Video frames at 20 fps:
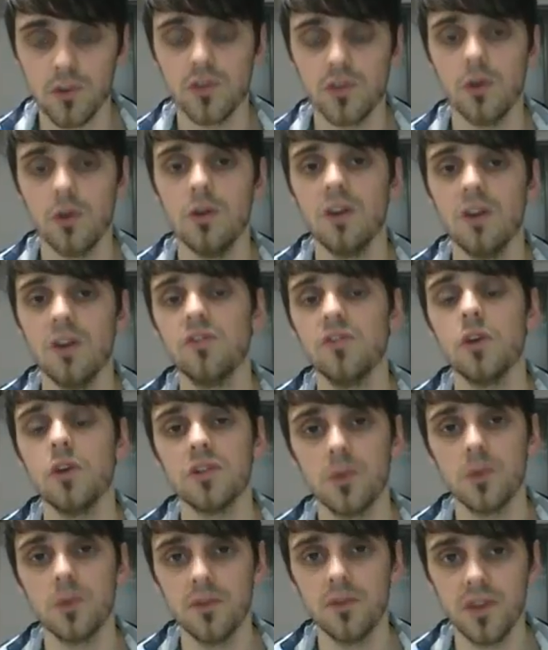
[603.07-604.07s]
So I thought
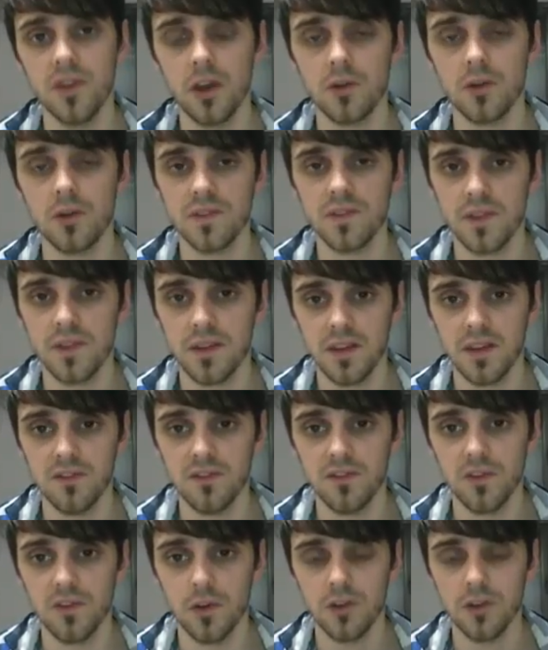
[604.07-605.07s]
I'd do a video on Sunday
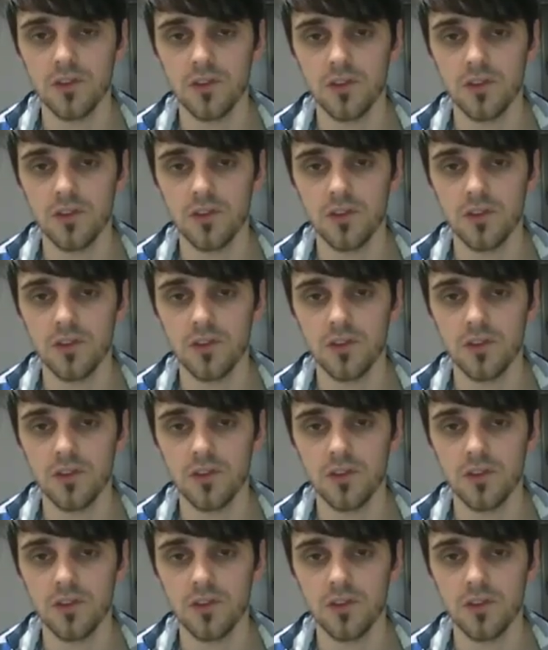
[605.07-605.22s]
for you.